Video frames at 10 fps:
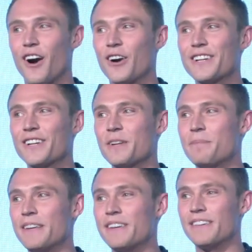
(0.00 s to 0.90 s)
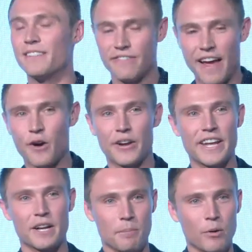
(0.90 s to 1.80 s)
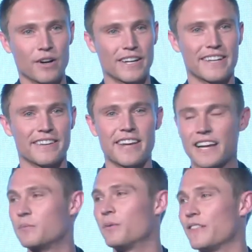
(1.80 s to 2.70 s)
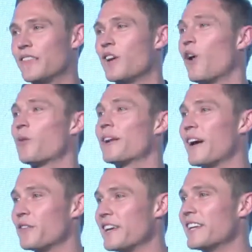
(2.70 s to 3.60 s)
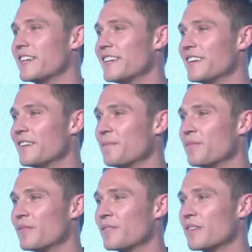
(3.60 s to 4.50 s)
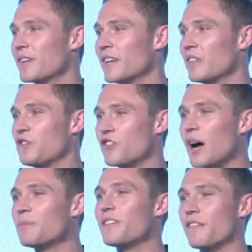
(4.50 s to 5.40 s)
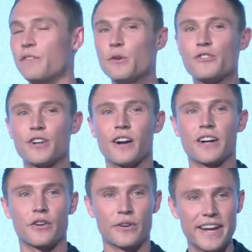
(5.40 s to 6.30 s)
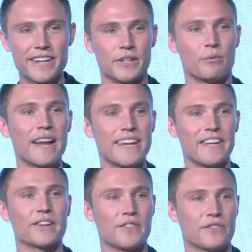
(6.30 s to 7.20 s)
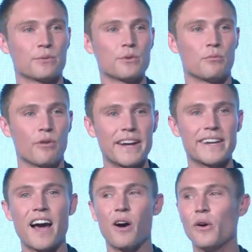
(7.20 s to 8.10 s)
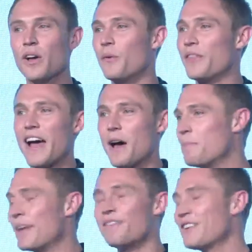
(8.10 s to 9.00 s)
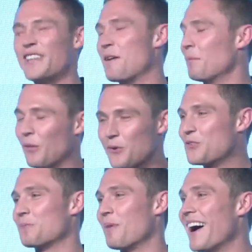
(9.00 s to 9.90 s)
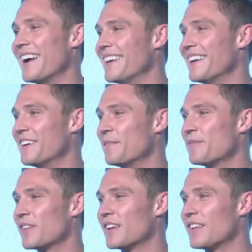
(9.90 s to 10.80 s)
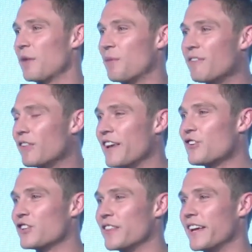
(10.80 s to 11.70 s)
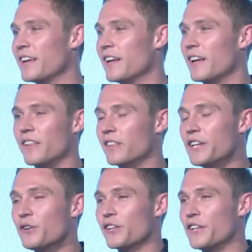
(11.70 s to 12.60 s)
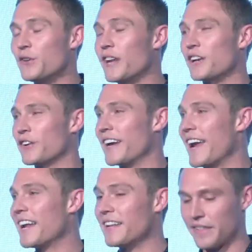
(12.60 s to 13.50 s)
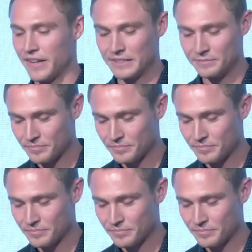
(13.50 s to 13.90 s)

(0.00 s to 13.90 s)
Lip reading: aren't gonna be found in a book, in a textbook that's already outdated. The jobs of the future are created right here in this room, right now, with that epiphany that blows your mind, that revelation that literally you can create anything.